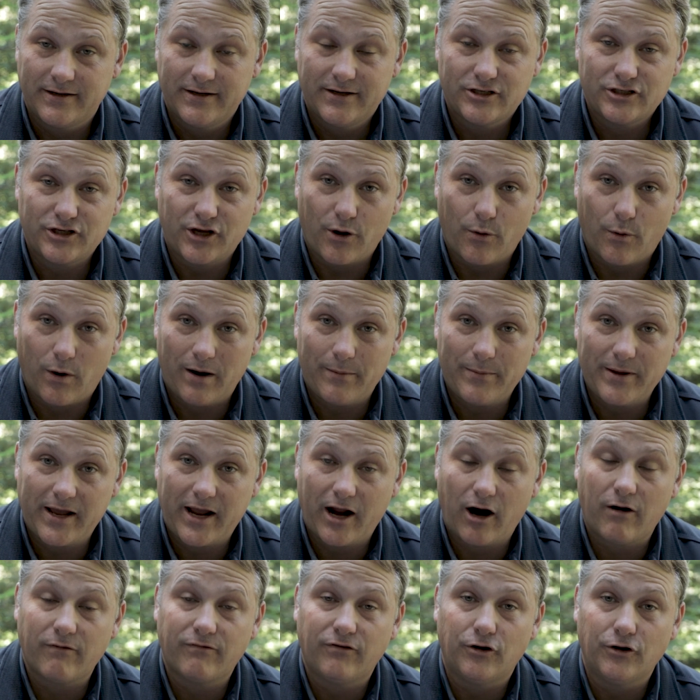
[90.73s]
So you want to be
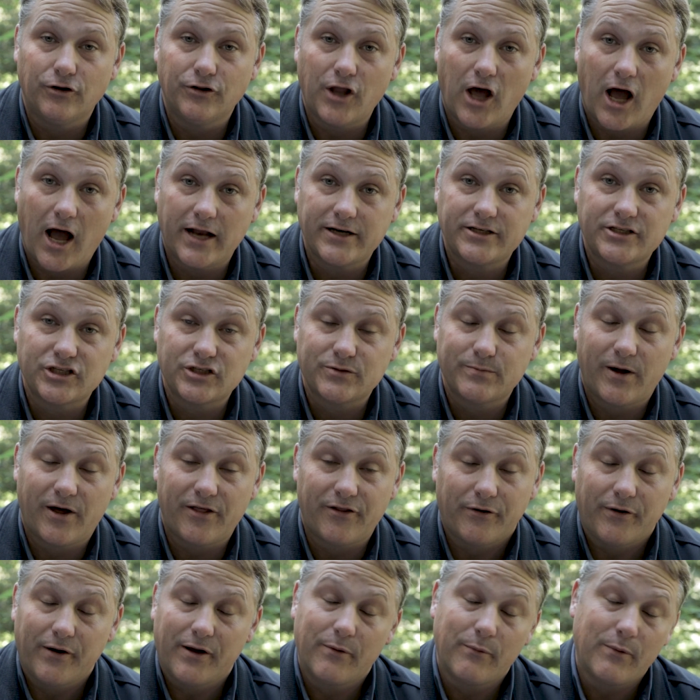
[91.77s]
careful not to
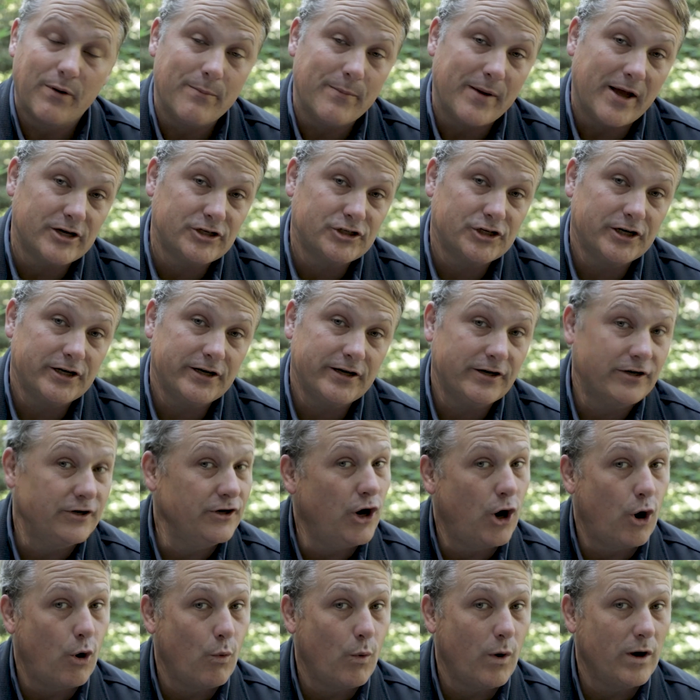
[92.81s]
smother it. We mentioned
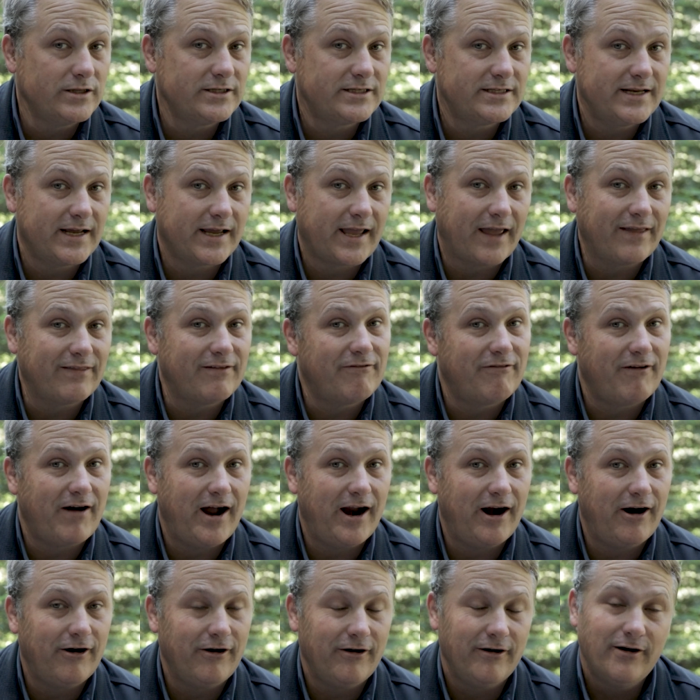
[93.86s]
no one sticking the
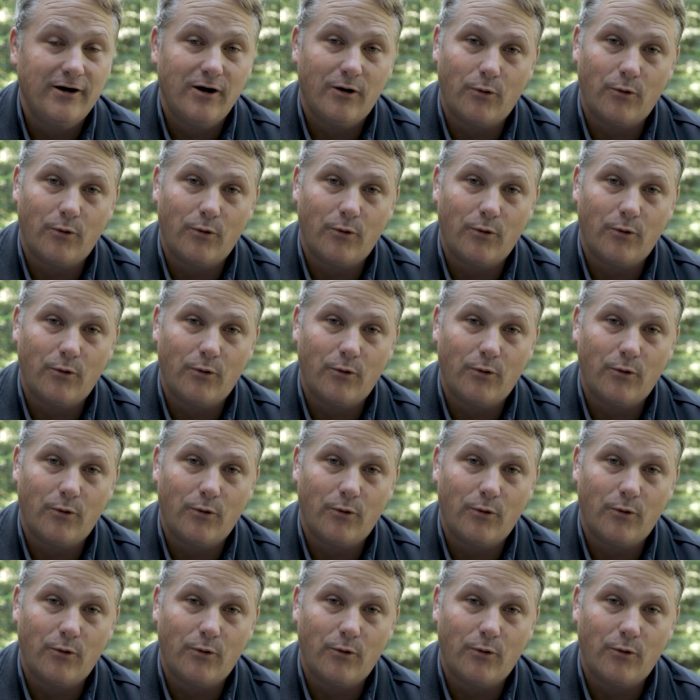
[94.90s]
fire.